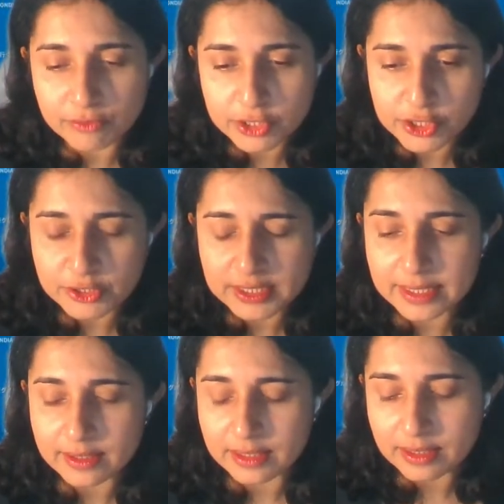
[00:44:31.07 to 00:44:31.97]

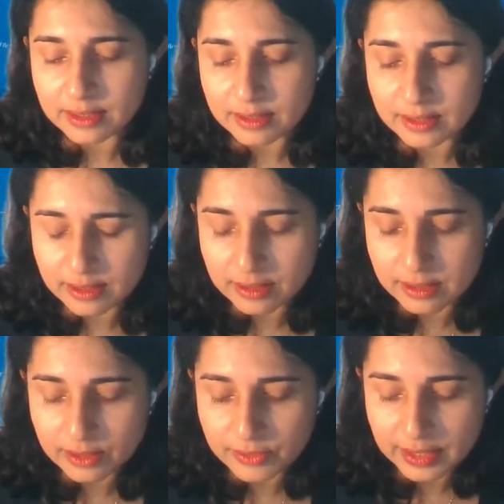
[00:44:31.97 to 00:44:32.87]
reducing the
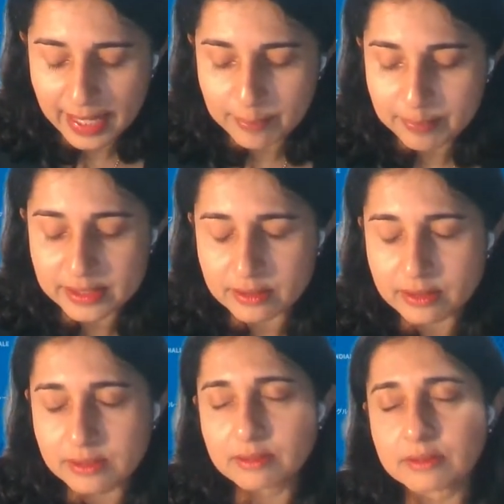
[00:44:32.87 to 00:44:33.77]
gap
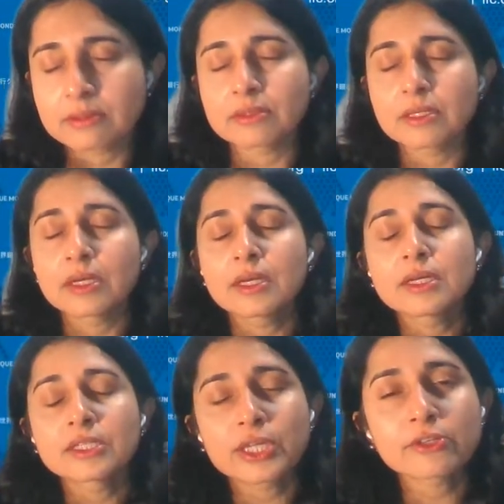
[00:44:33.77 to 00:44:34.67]
in
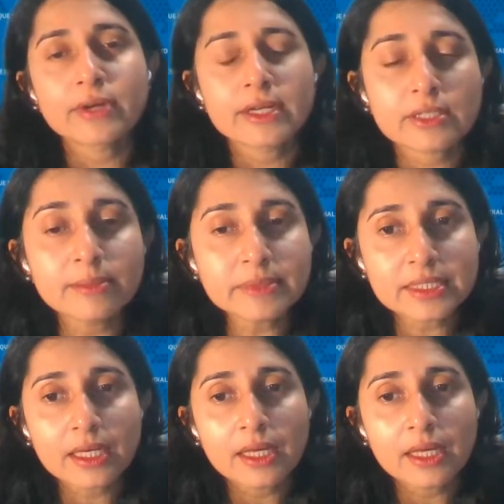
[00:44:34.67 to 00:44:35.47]
gender outcomes,